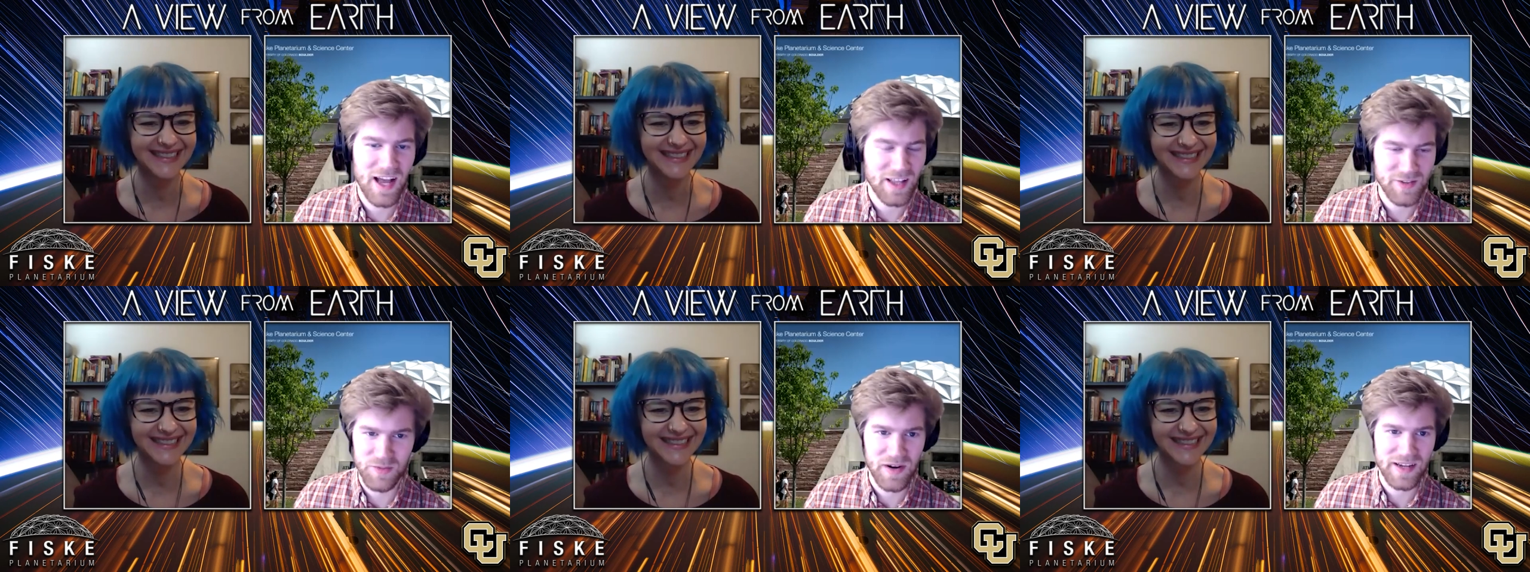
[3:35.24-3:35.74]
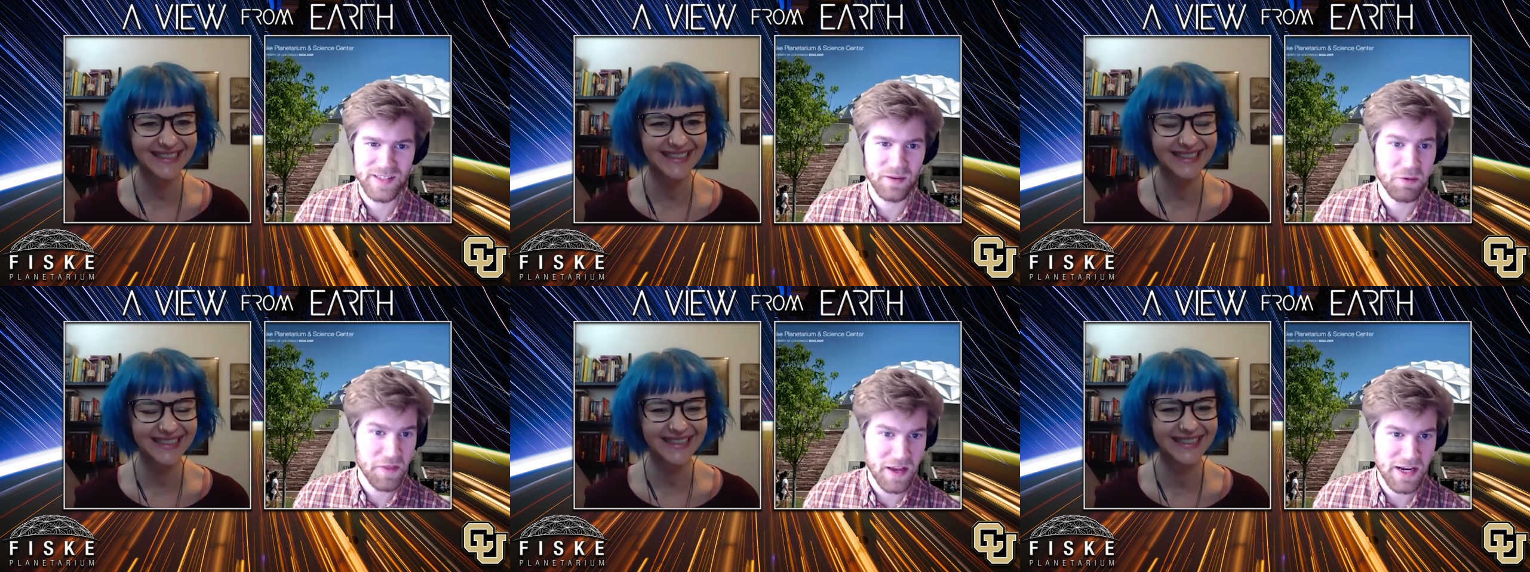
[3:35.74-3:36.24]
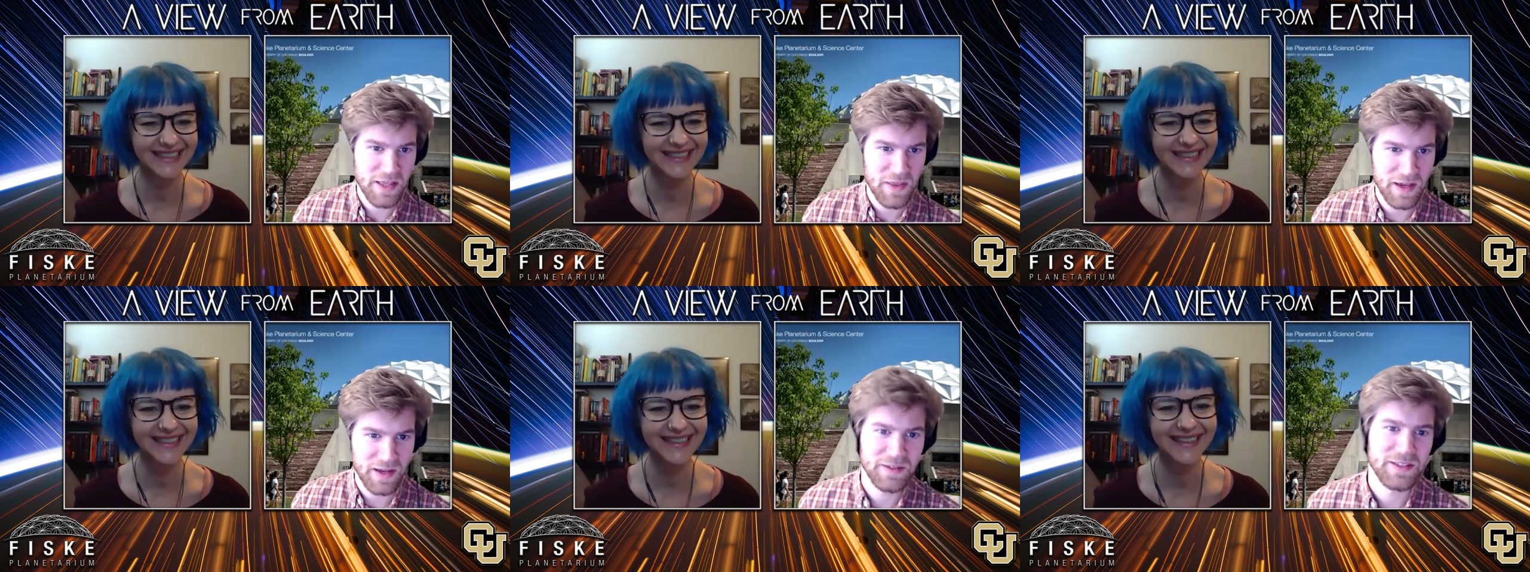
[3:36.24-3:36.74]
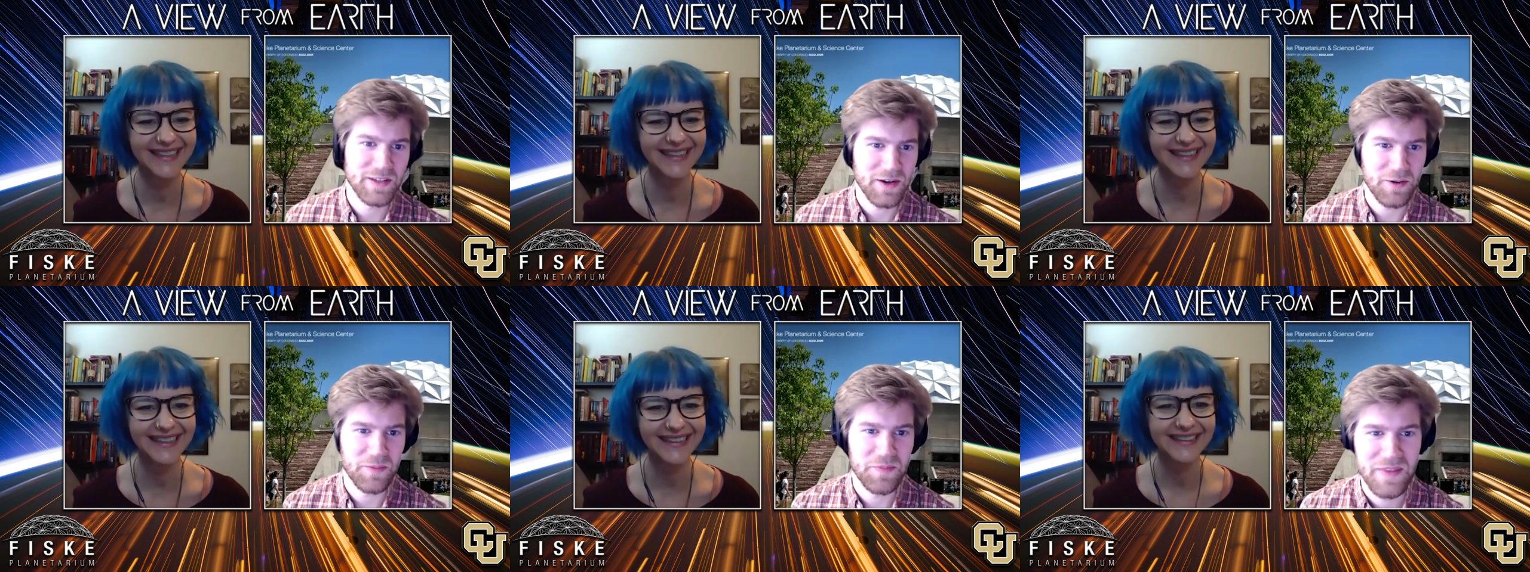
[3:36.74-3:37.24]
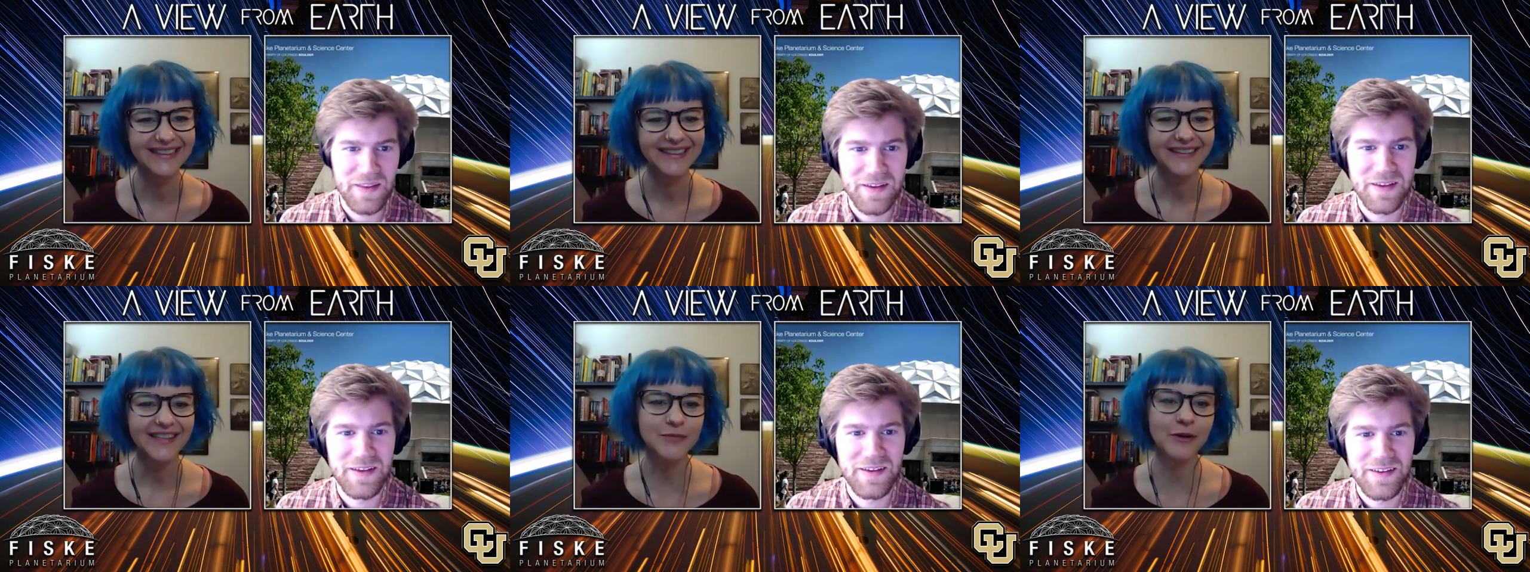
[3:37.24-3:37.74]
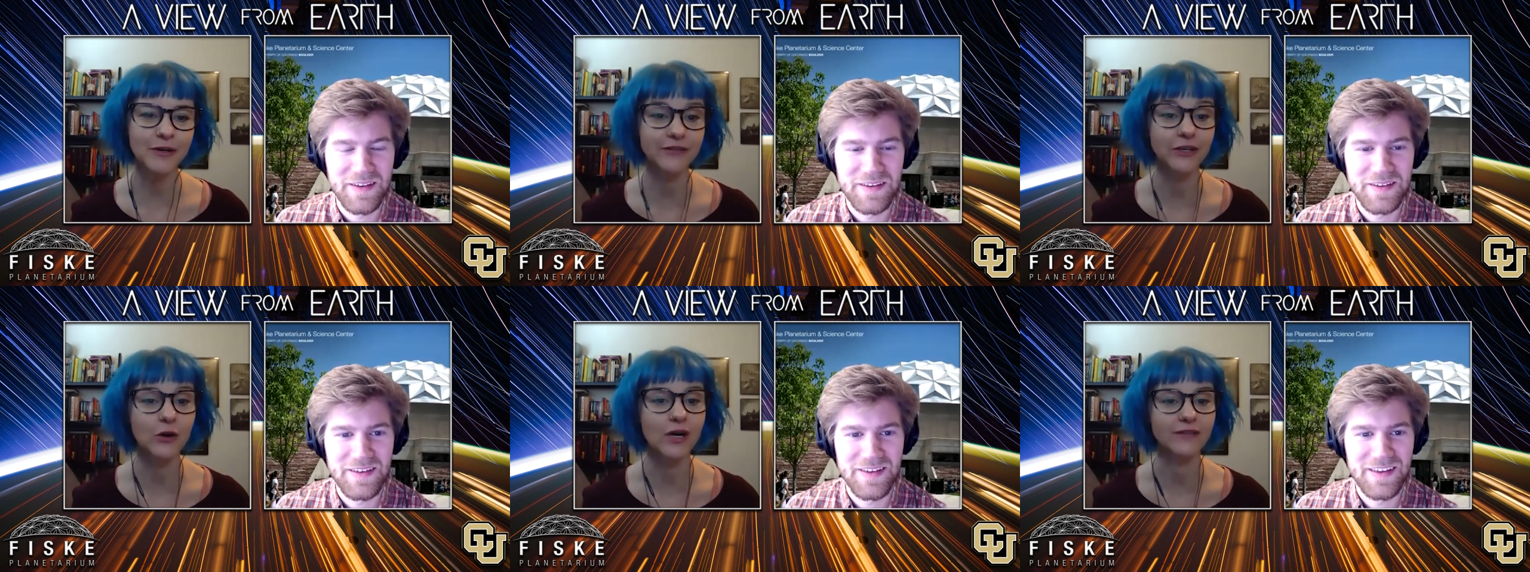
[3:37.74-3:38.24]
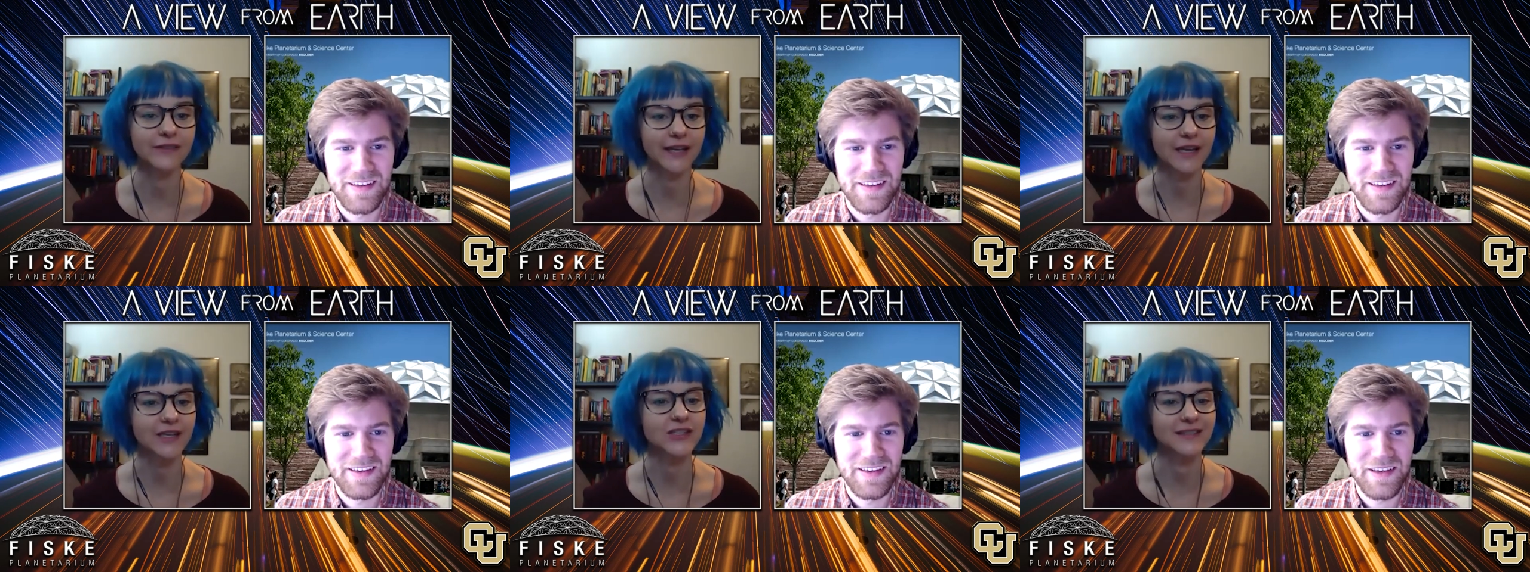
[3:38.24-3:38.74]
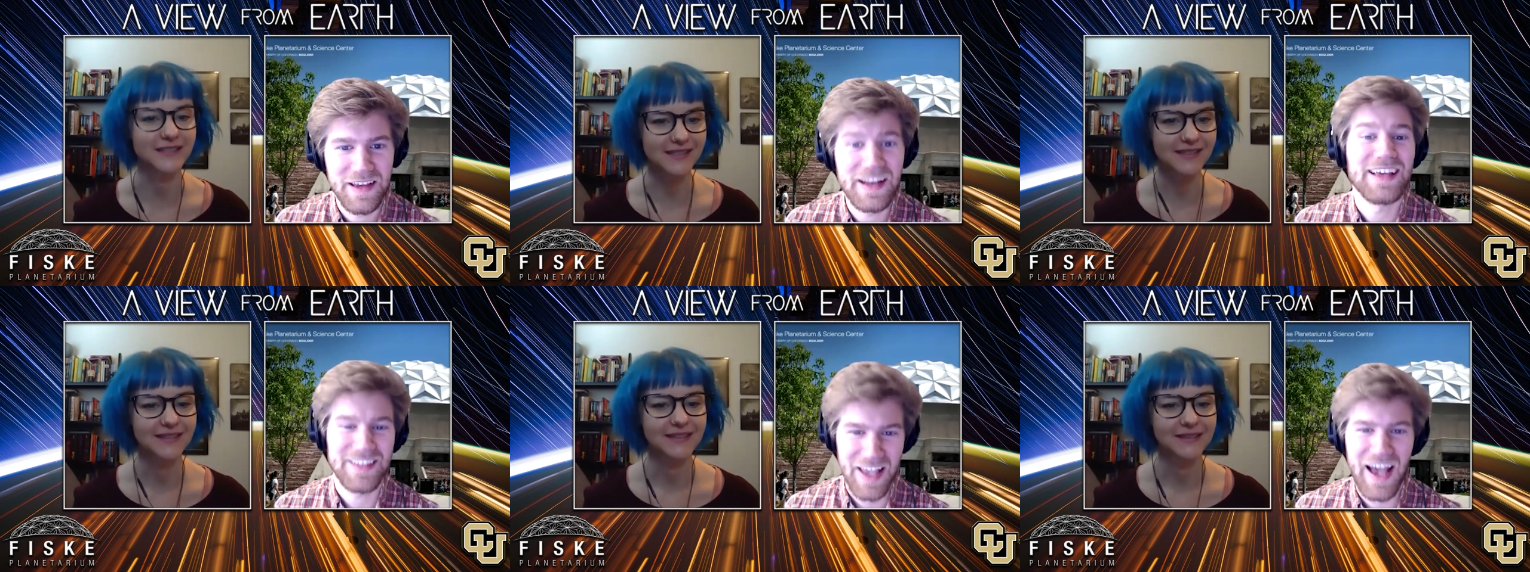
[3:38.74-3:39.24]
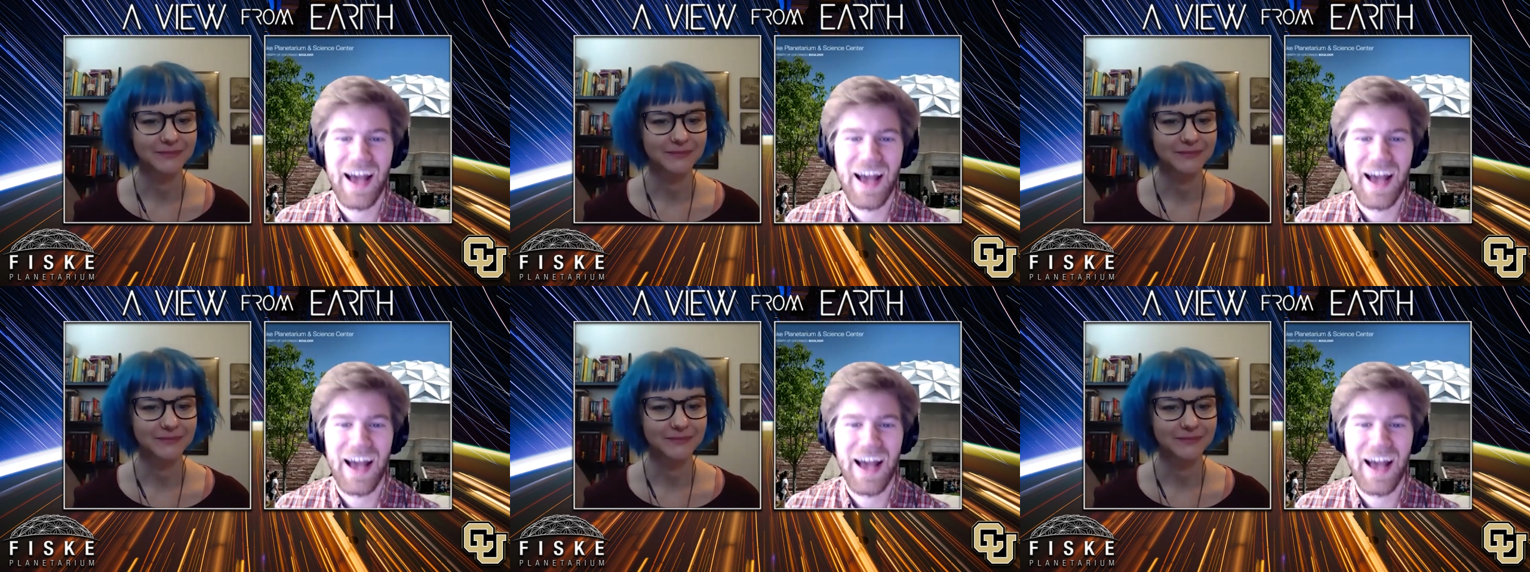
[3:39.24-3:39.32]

Speaker 1: surprise them with anything. So
Speaker 2: that's part of your qualification. It is,
Speaker 1: yeah.